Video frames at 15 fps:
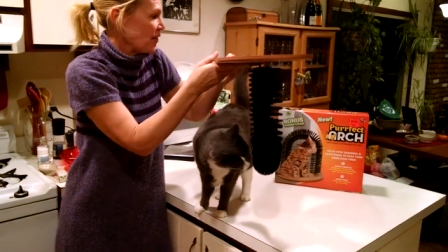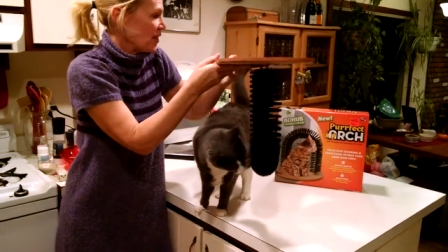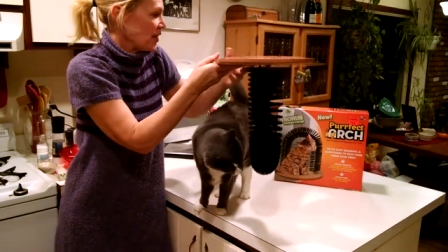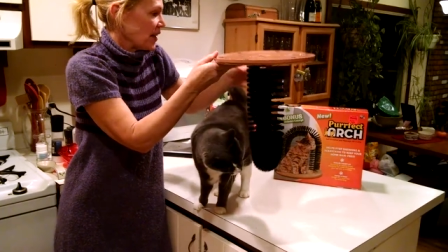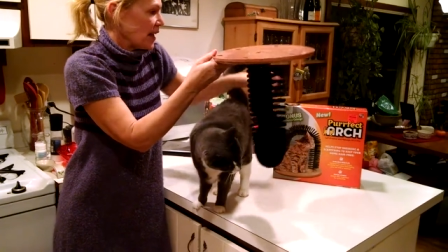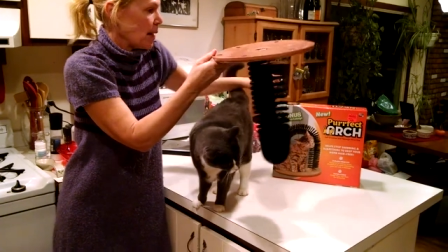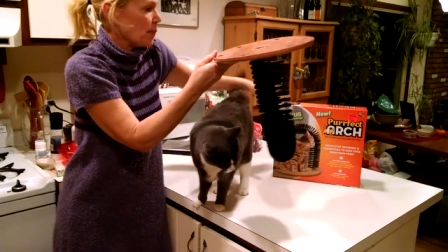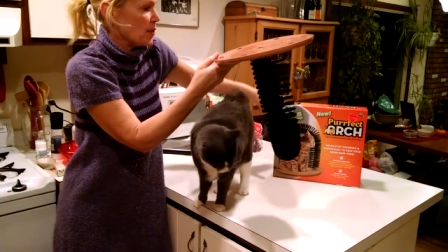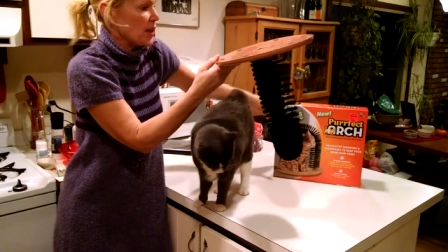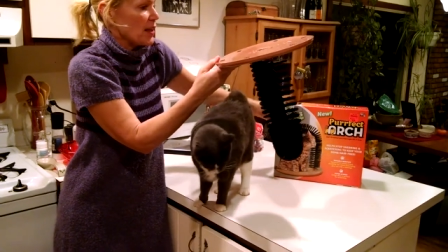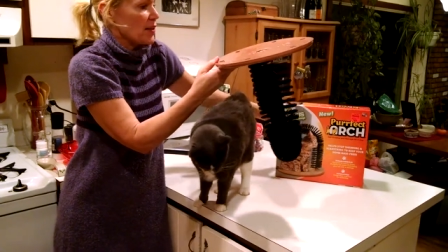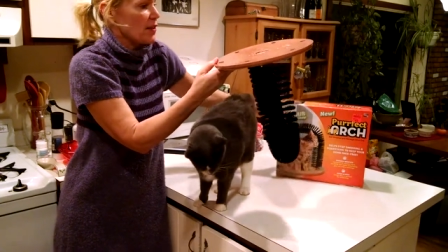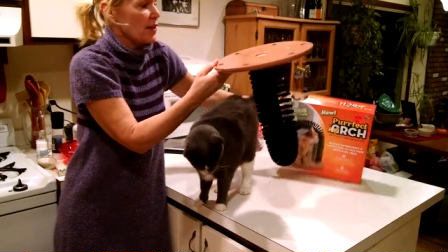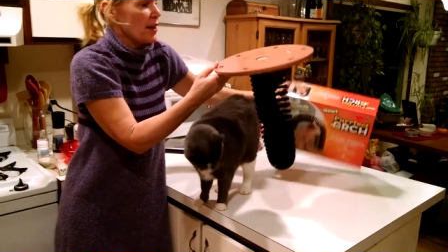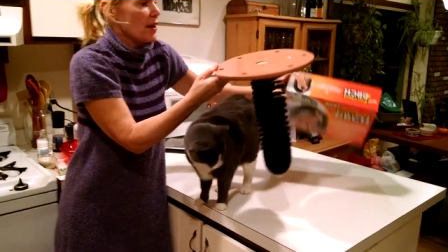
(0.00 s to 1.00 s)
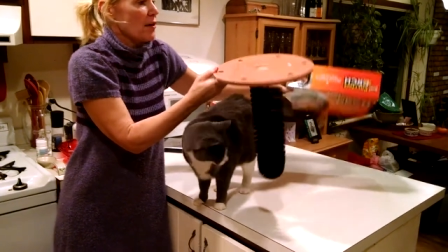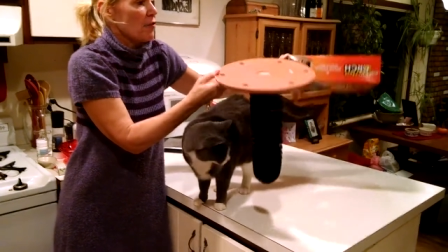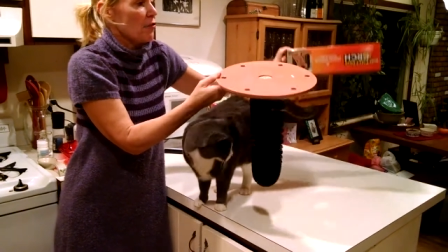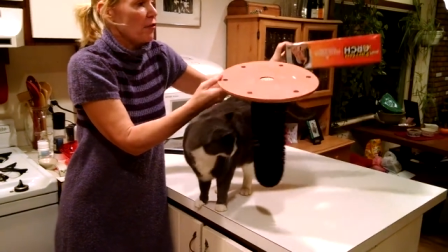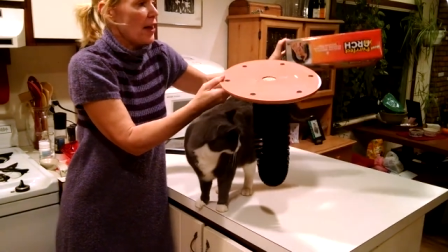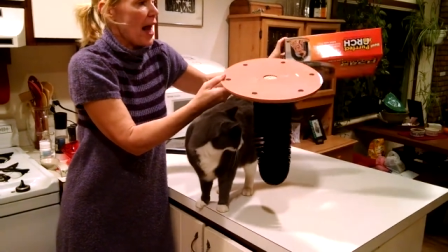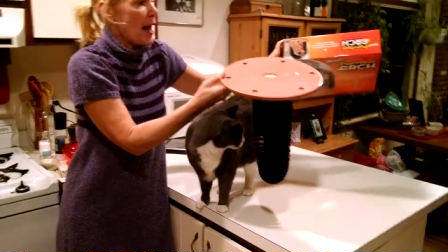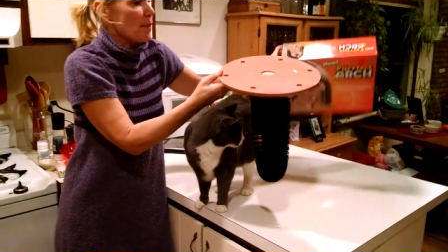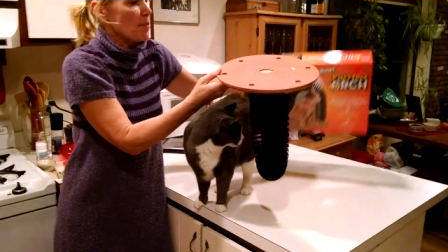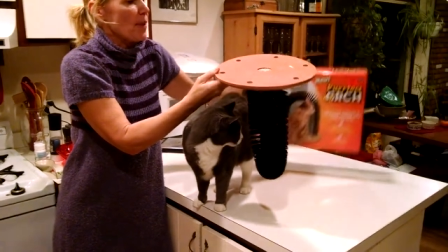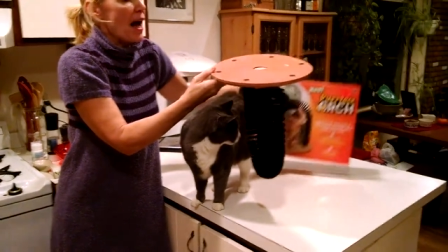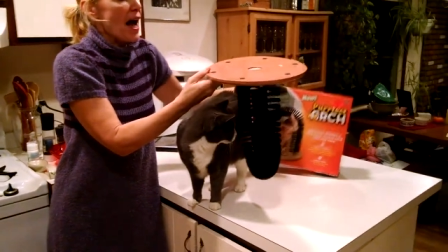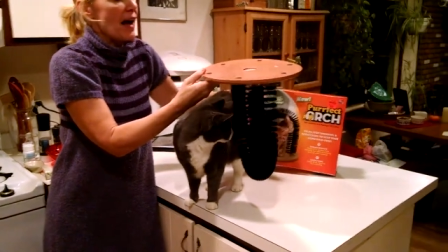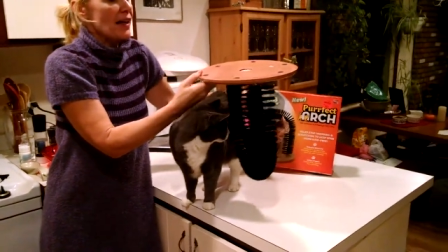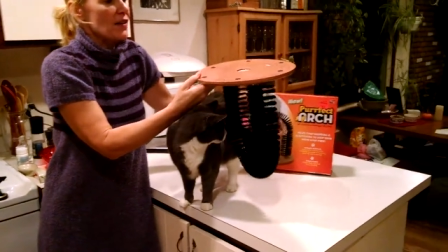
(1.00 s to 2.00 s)
Obviously it comes in this
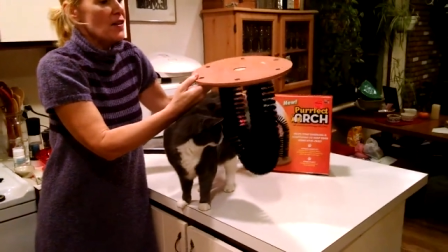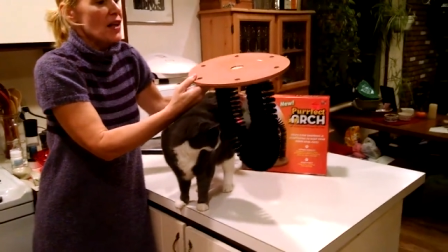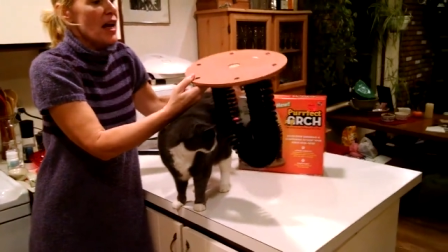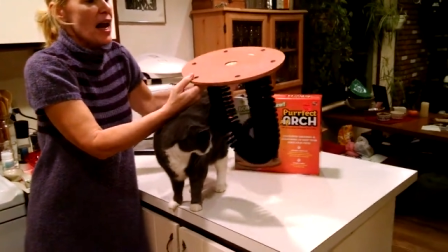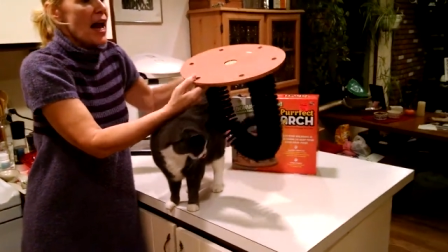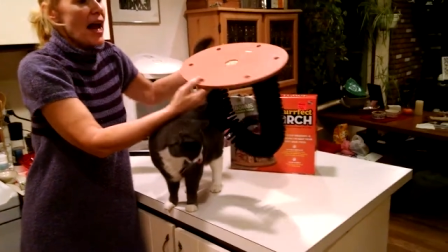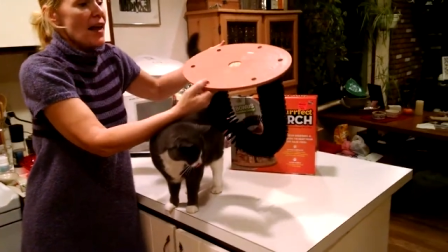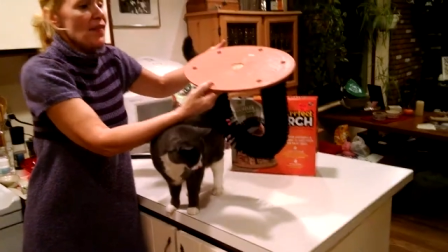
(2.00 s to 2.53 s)
flat box.